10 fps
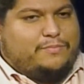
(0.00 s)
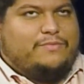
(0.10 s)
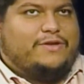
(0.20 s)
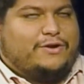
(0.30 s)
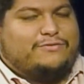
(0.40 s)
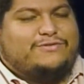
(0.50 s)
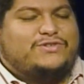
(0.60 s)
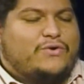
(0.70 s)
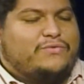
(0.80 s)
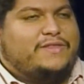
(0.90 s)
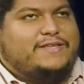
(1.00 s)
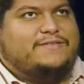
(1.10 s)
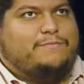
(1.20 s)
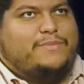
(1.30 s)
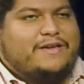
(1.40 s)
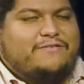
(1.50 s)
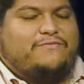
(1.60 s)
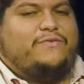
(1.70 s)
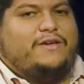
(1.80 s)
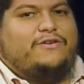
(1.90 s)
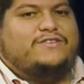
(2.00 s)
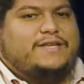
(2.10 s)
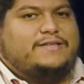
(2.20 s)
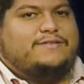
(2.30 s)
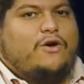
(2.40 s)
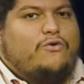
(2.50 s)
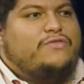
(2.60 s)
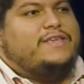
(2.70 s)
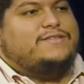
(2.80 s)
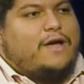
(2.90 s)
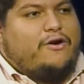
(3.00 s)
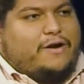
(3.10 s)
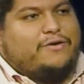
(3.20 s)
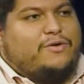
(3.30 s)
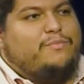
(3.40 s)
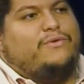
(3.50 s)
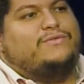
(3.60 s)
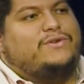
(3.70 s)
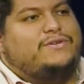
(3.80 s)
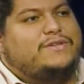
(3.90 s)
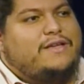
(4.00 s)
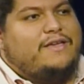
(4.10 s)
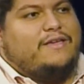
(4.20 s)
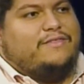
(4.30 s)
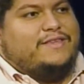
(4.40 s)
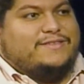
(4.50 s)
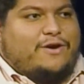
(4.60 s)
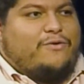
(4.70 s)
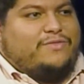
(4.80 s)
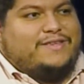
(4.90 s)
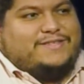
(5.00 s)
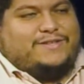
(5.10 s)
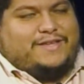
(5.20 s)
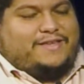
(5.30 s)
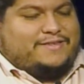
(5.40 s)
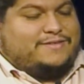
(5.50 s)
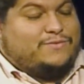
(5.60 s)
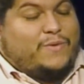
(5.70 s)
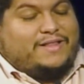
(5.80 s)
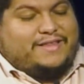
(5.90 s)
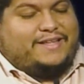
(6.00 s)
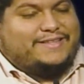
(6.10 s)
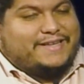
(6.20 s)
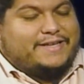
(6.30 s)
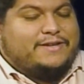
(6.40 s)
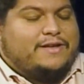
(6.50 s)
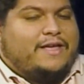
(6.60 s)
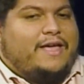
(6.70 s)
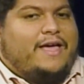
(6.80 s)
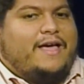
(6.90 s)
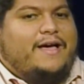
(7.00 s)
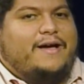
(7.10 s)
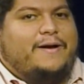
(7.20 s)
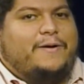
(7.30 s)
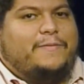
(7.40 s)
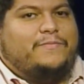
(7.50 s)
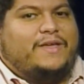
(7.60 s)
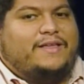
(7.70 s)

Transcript: you know shown these big figures as oh these are our composers, these are this is what they did. Um,